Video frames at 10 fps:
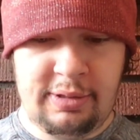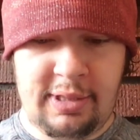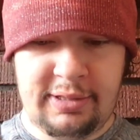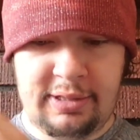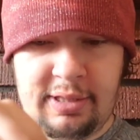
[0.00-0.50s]

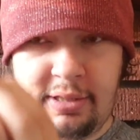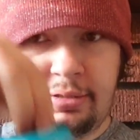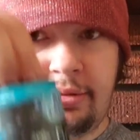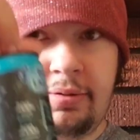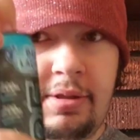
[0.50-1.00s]
Let's get
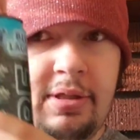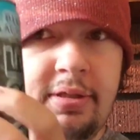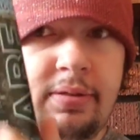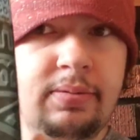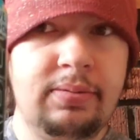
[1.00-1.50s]
into
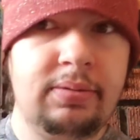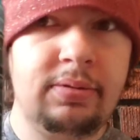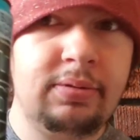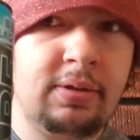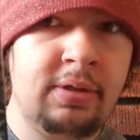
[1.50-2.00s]
it.
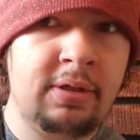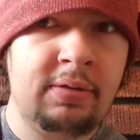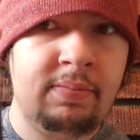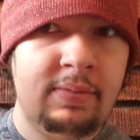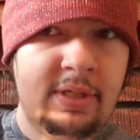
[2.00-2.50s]

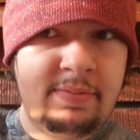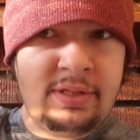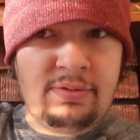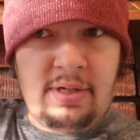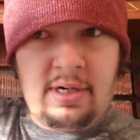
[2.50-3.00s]
Let
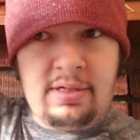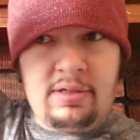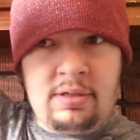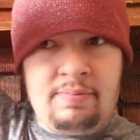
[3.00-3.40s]
me try and